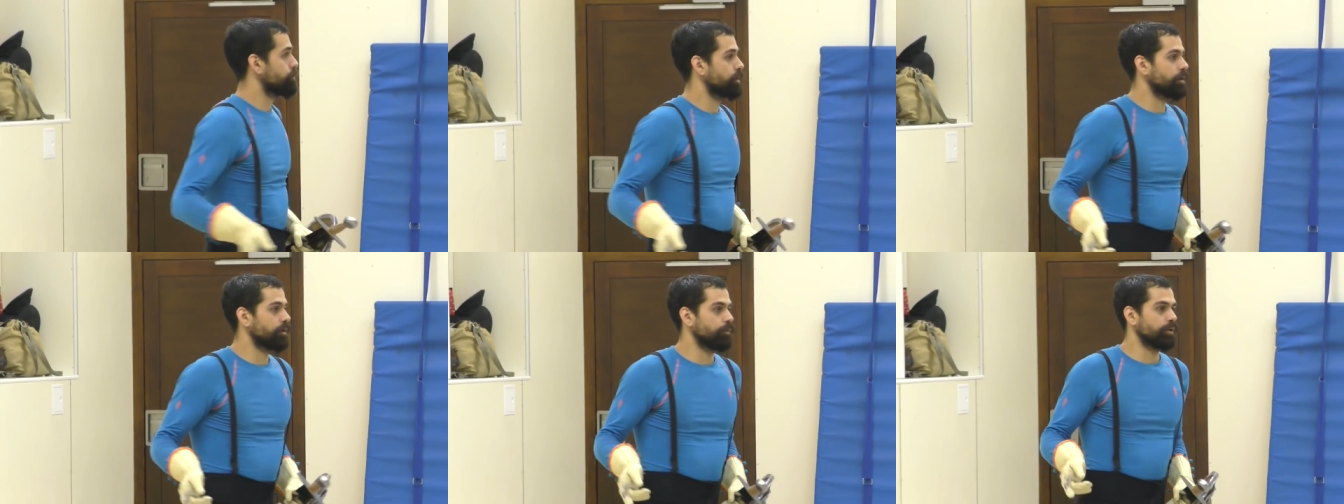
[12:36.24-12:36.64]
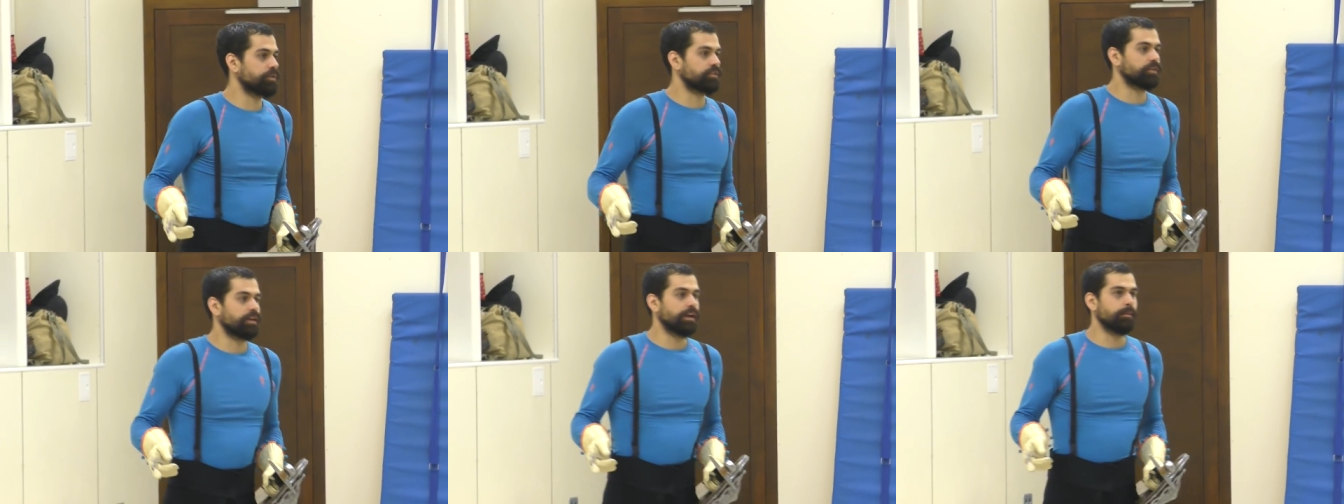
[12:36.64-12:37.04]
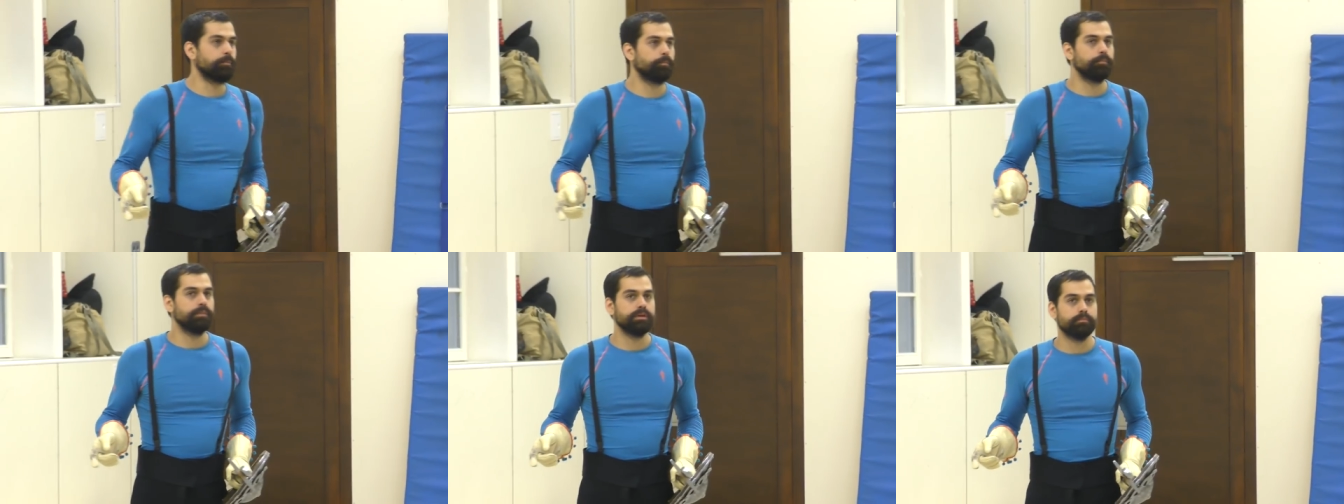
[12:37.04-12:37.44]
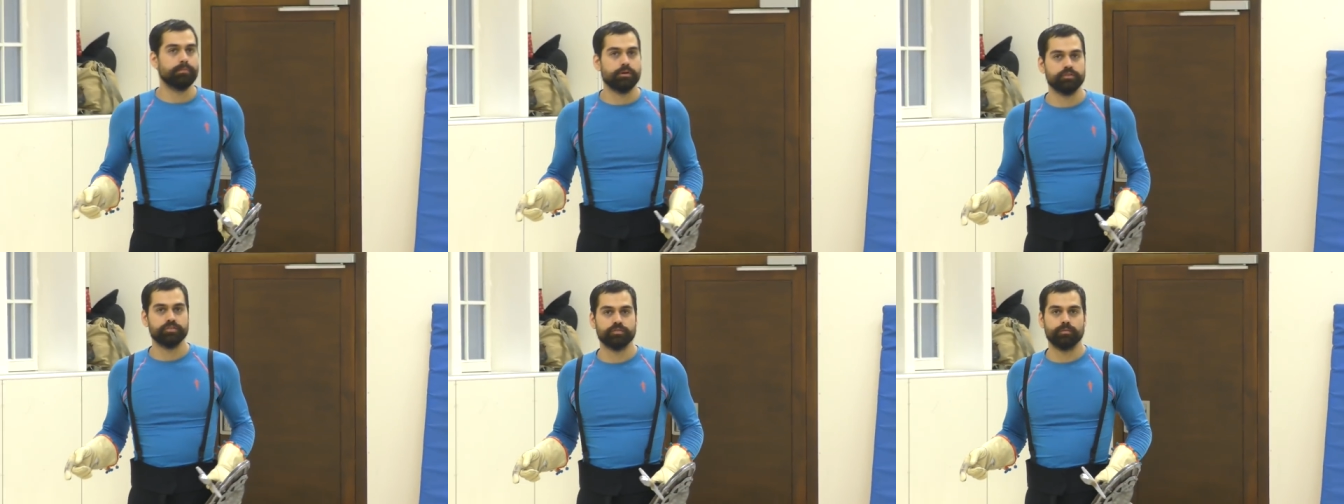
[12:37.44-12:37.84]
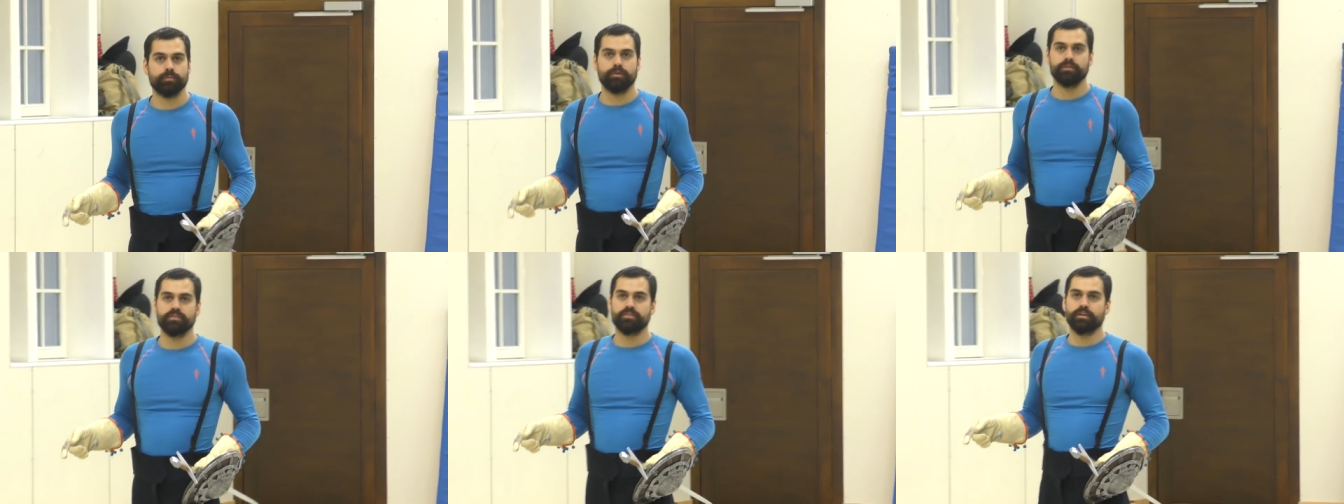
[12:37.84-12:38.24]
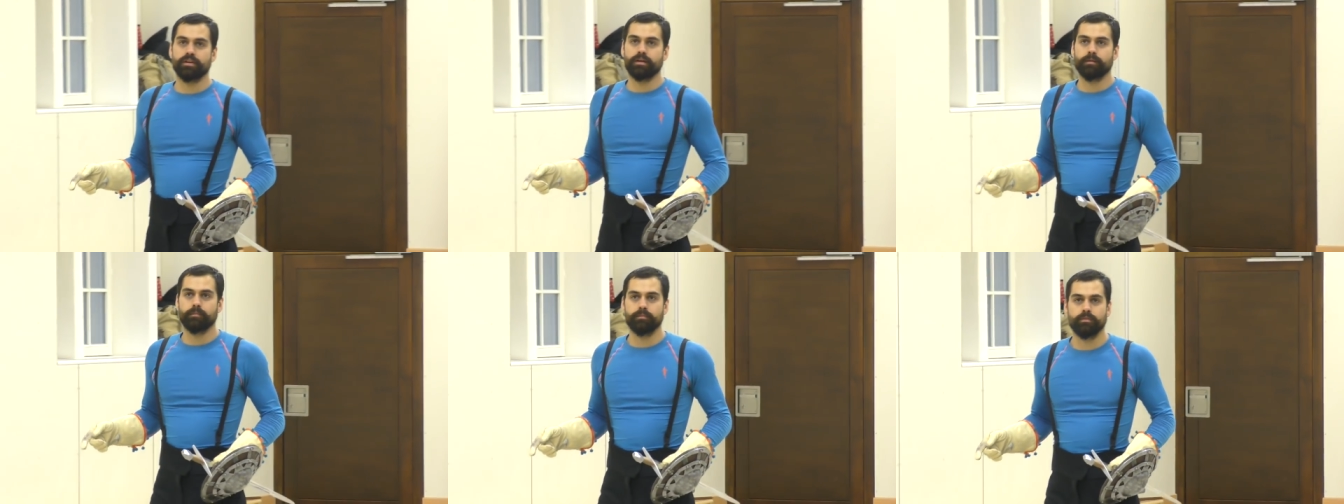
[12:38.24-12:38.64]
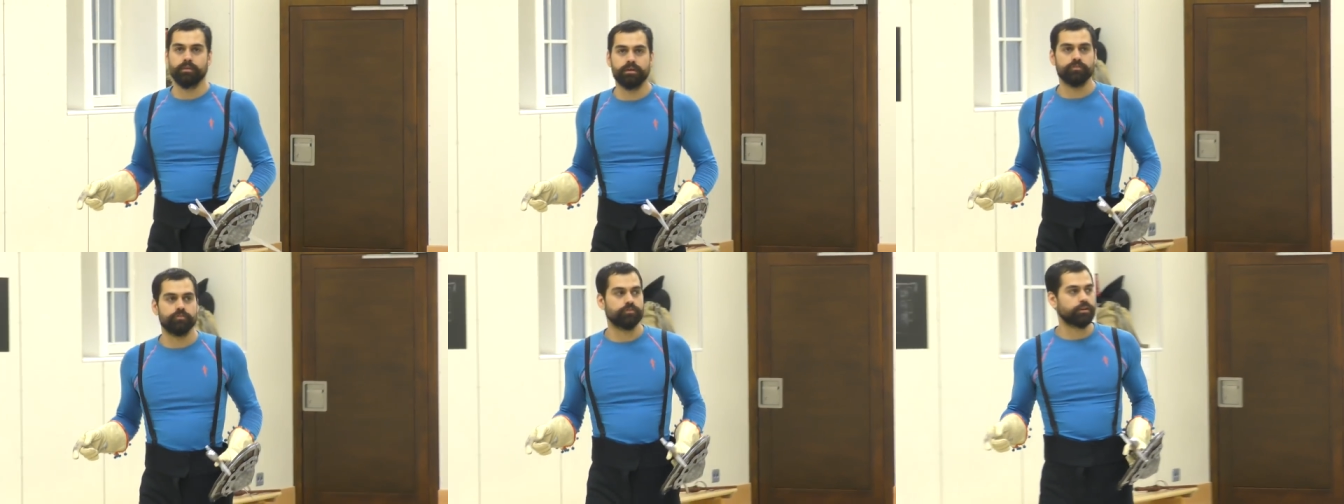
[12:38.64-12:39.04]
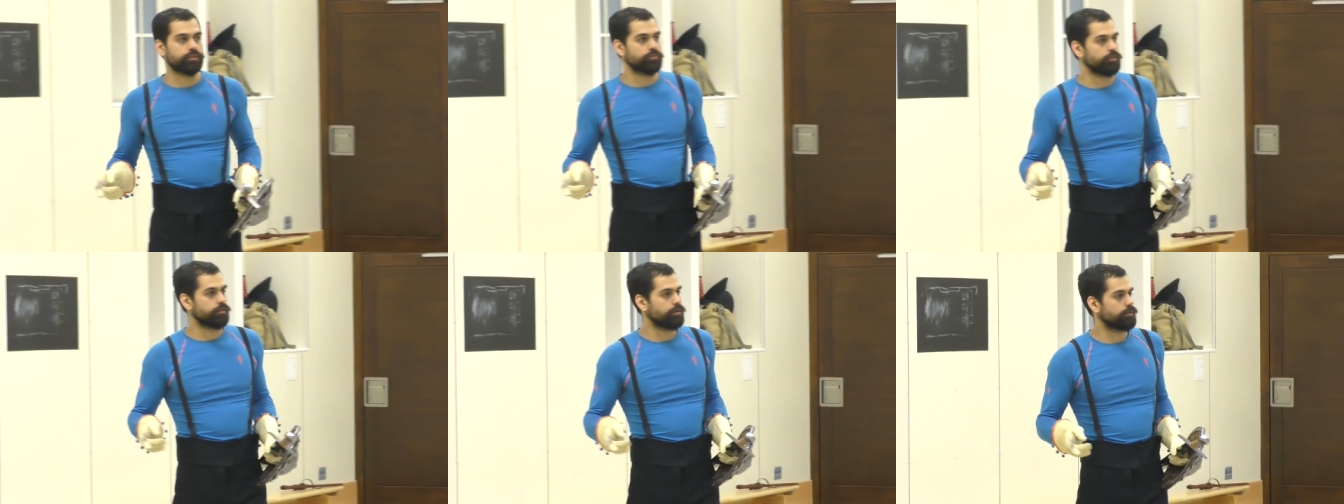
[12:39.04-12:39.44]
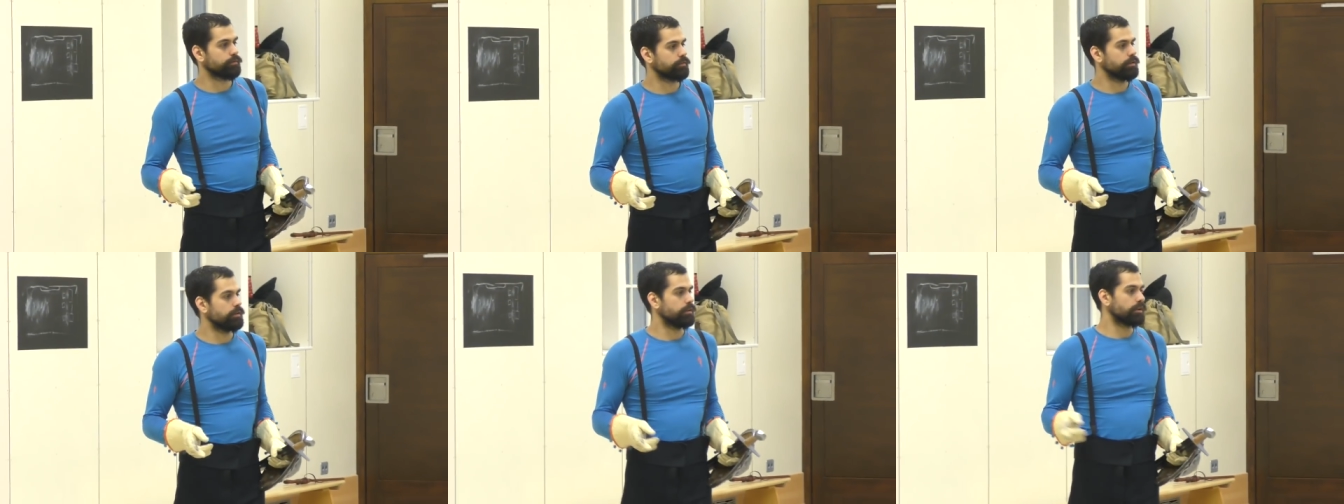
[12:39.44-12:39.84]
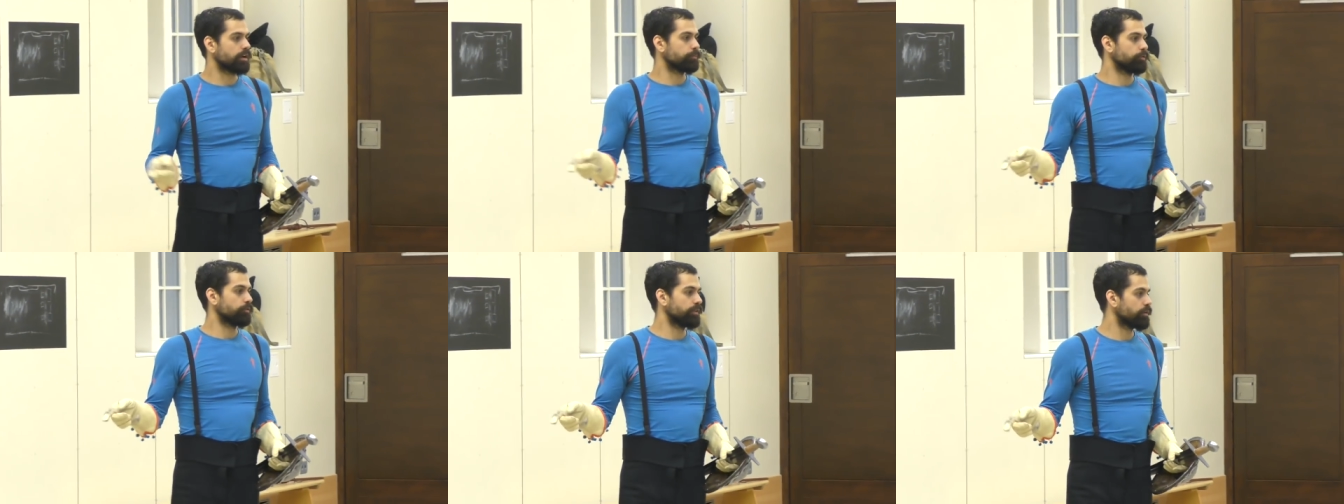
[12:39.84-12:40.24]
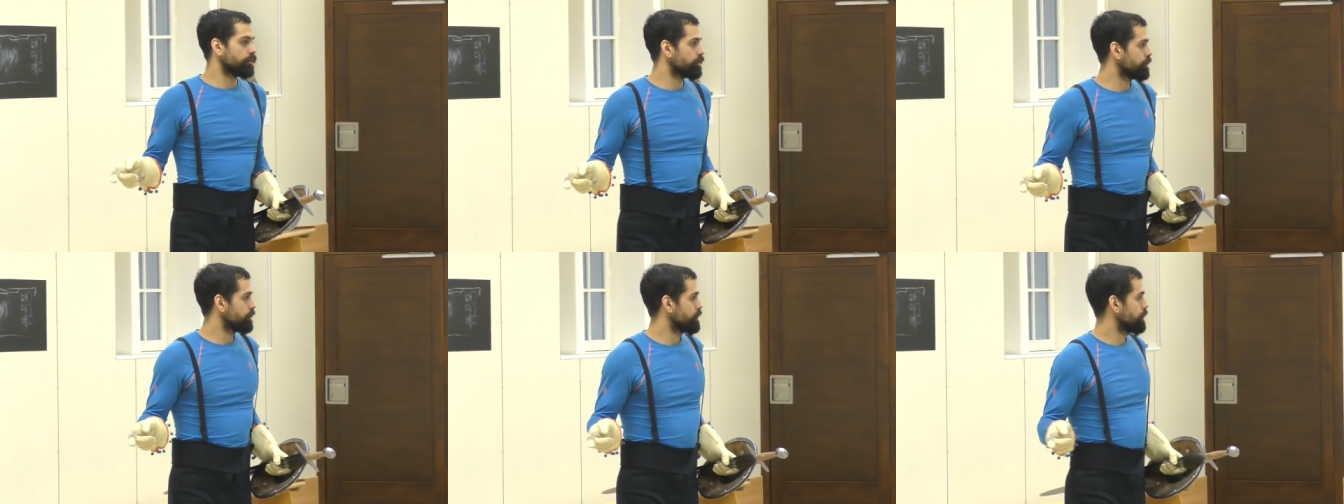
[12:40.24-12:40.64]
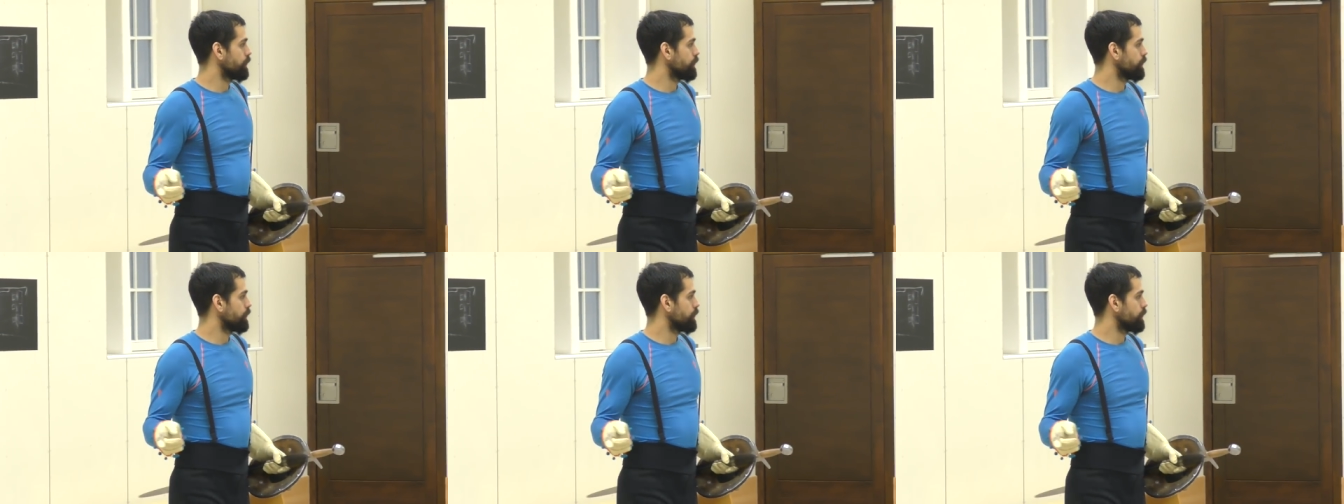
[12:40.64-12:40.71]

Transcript: up, uh, what helped me most was um, the introduction of the Capoferro